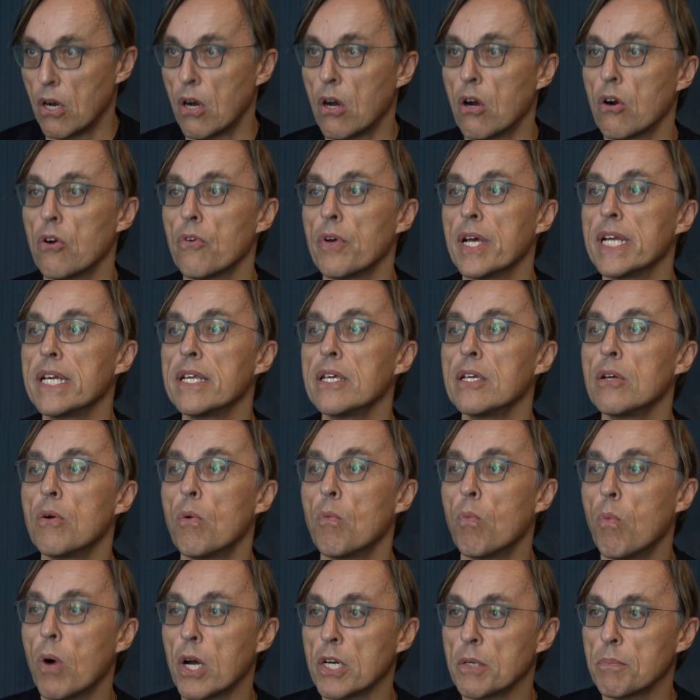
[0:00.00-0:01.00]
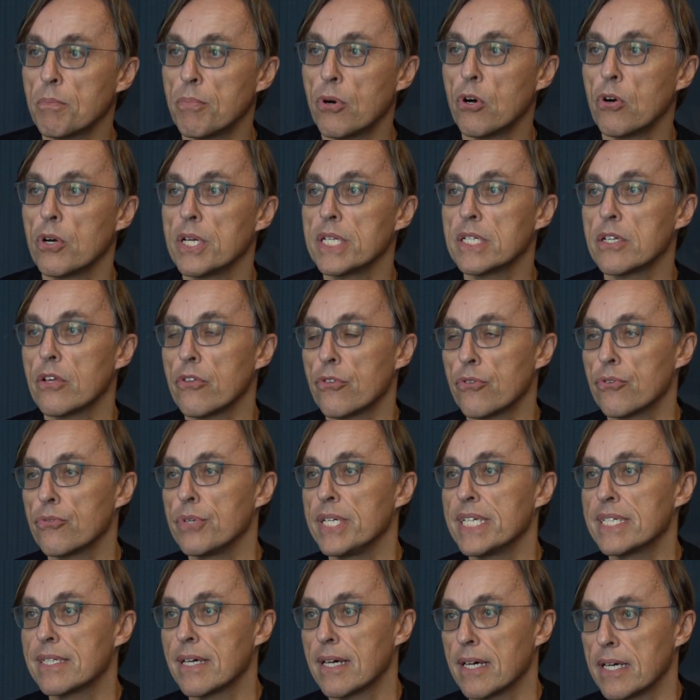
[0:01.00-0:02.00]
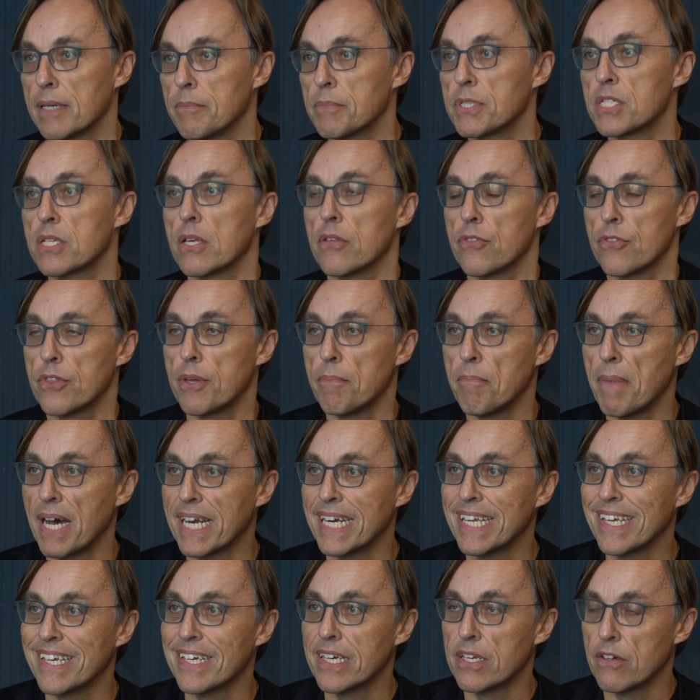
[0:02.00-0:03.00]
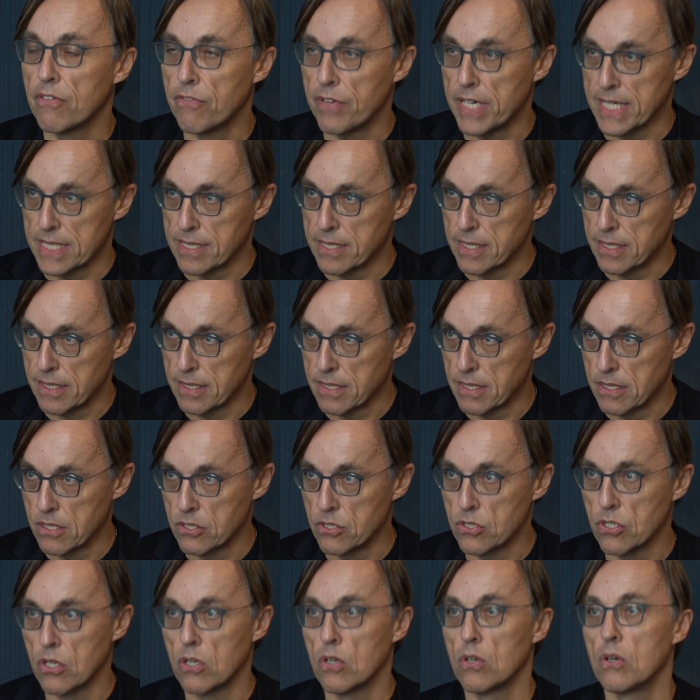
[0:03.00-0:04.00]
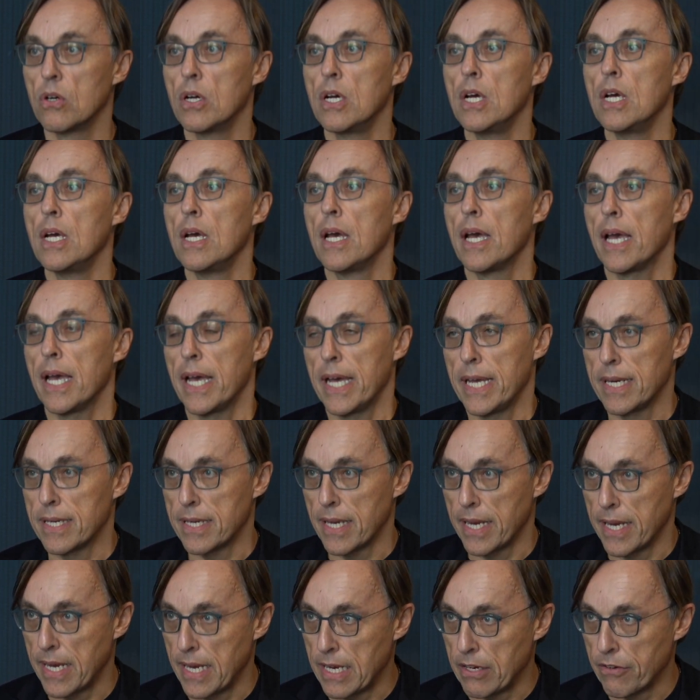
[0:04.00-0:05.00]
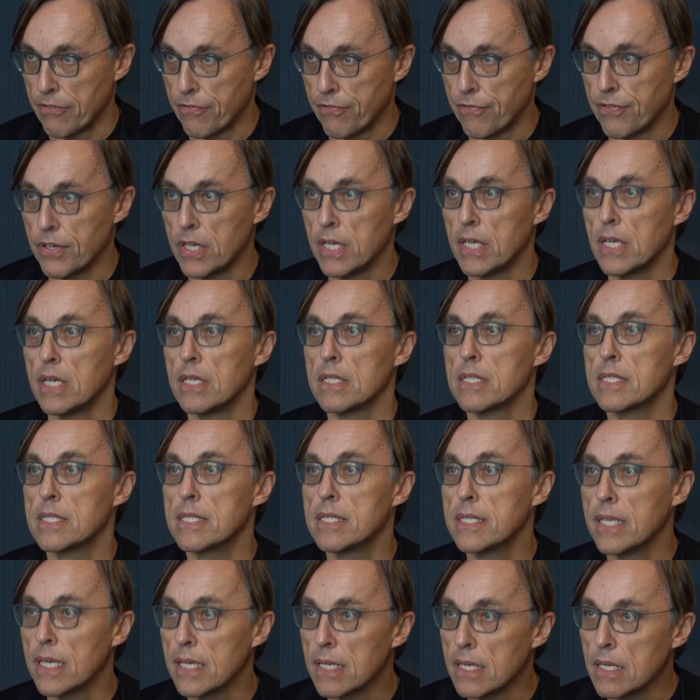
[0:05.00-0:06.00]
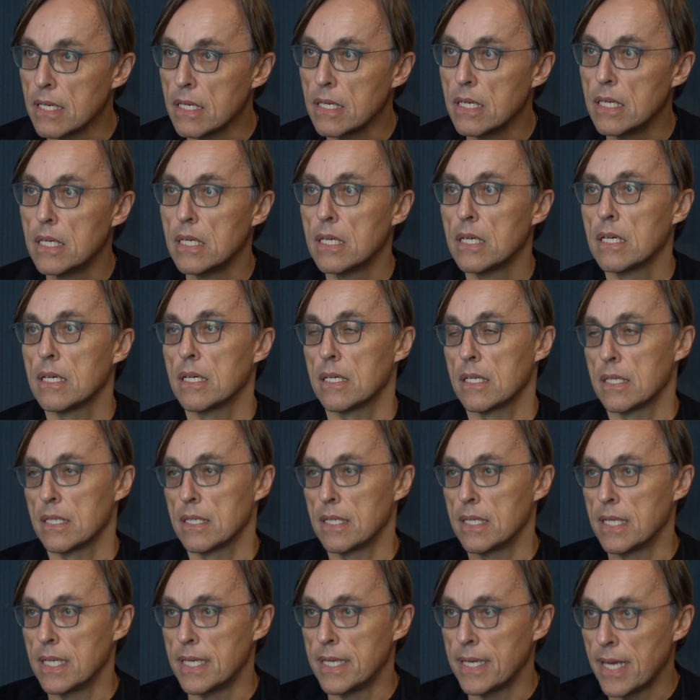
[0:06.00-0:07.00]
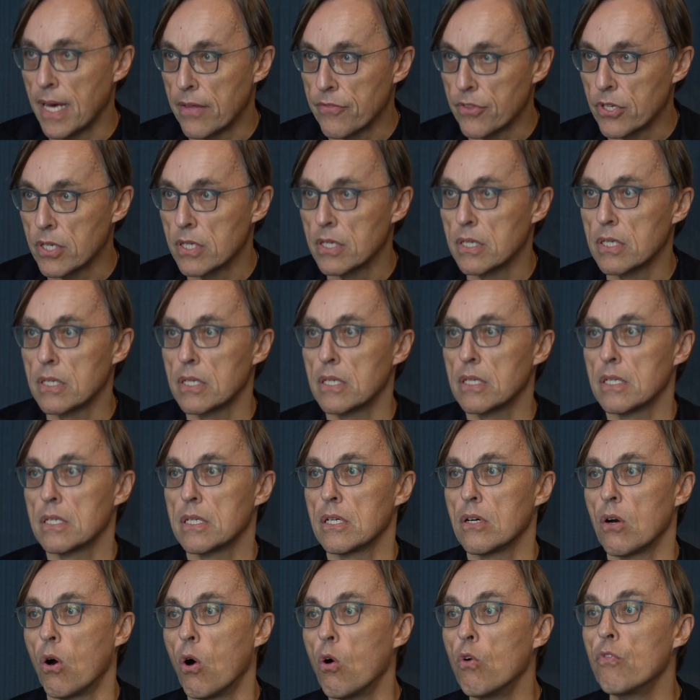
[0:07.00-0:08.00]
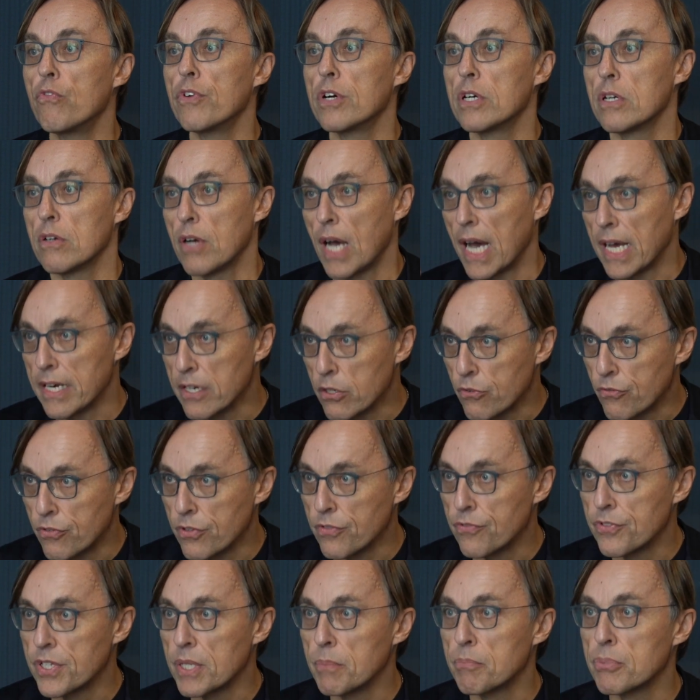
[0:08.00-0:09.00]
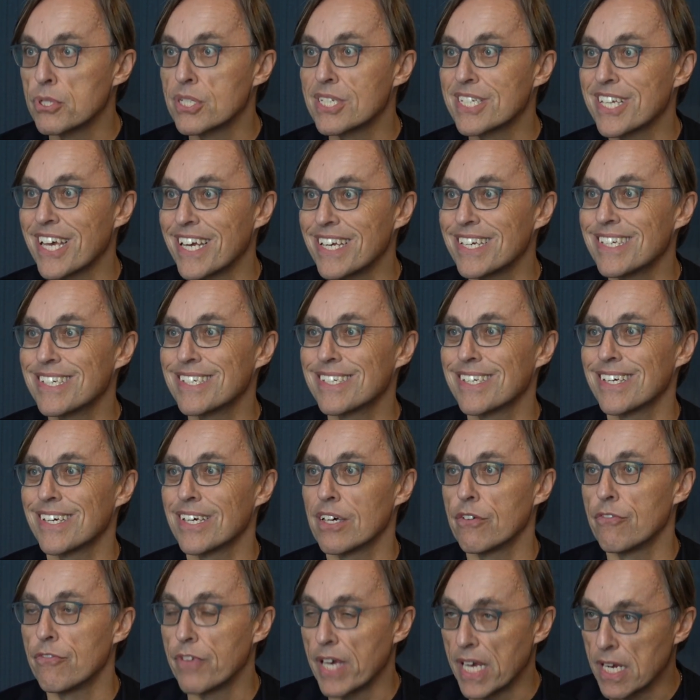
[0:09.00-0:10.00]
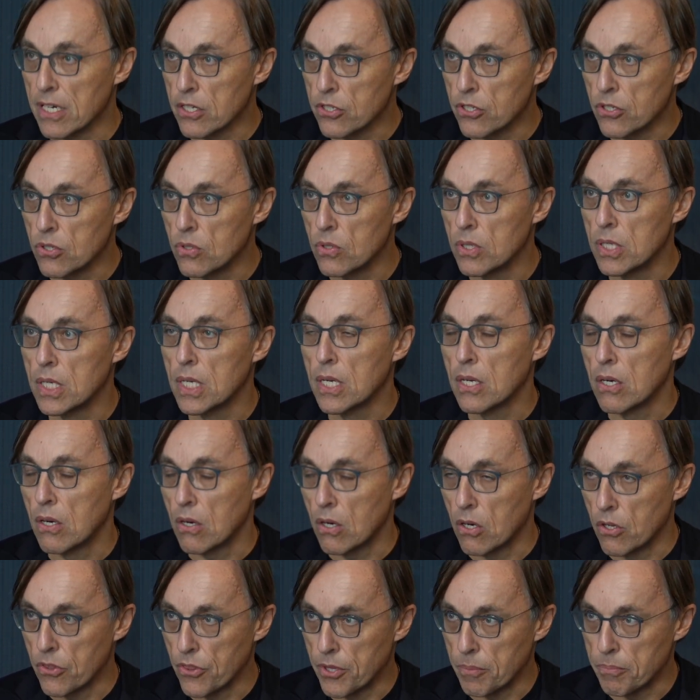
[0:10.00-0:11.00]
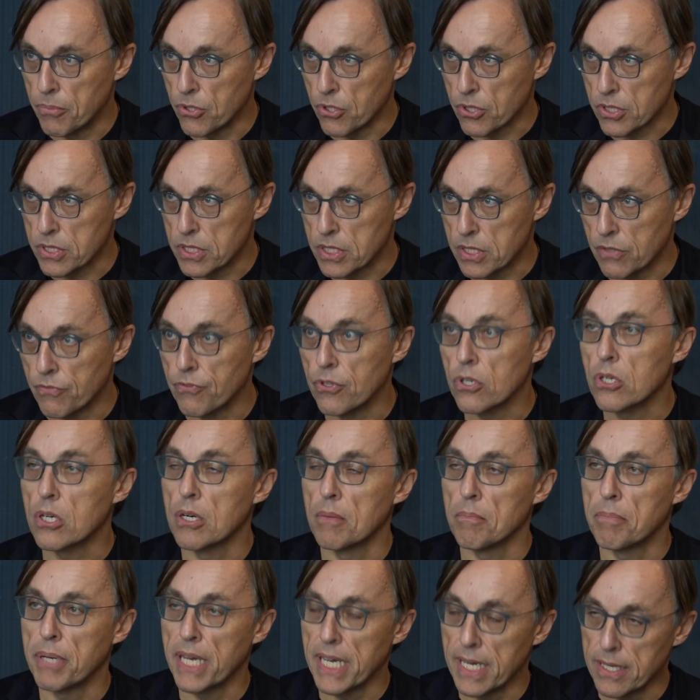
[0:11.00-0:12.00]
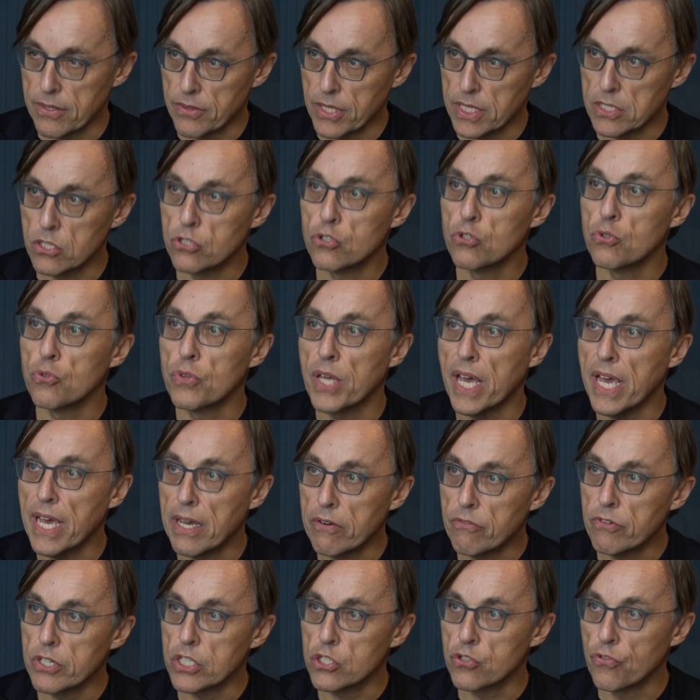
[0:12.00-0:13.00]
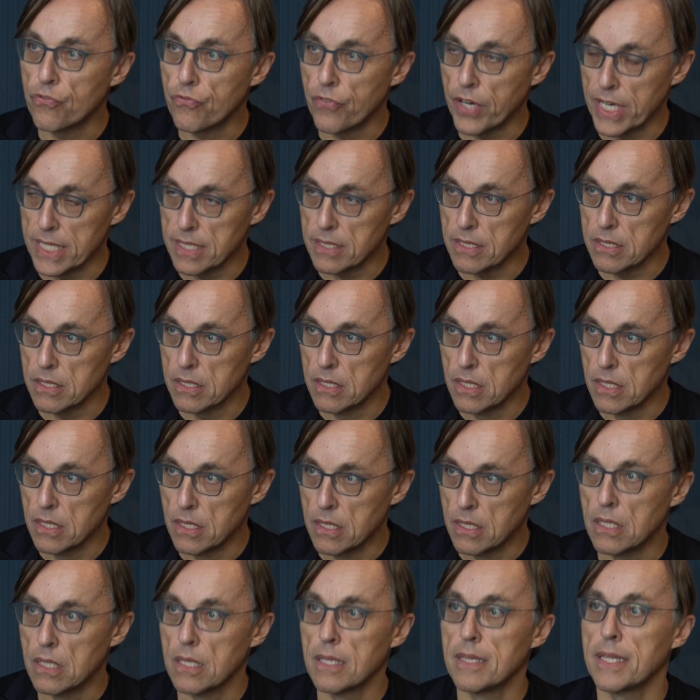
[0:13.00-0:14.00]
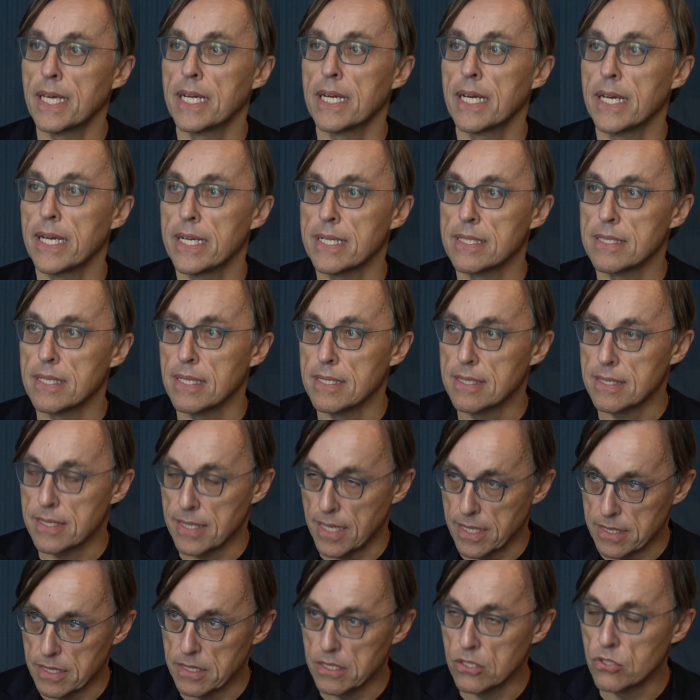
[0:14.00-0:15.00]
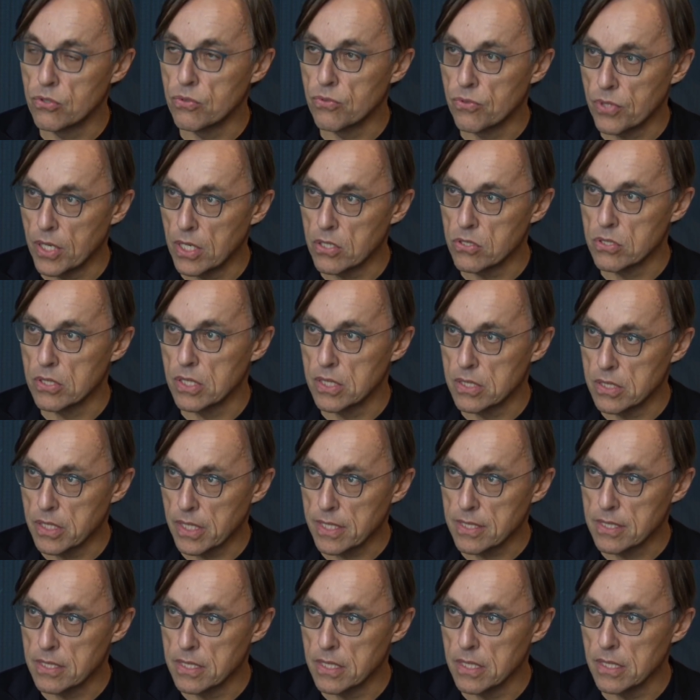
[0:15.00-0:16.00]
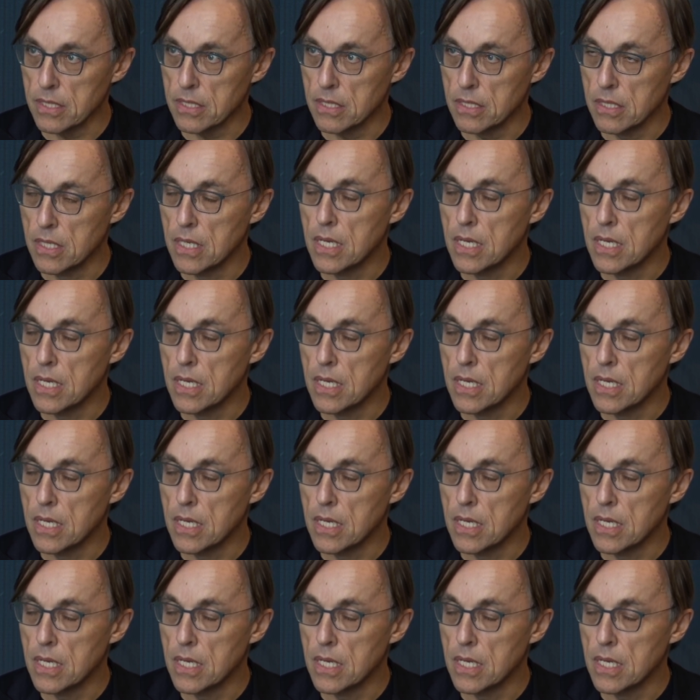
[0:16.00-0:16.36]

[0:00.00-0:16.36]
already 1.3 times the money invested. So, and have still another over 150% value on the books. If you compare that to the average fund that has started in 2016,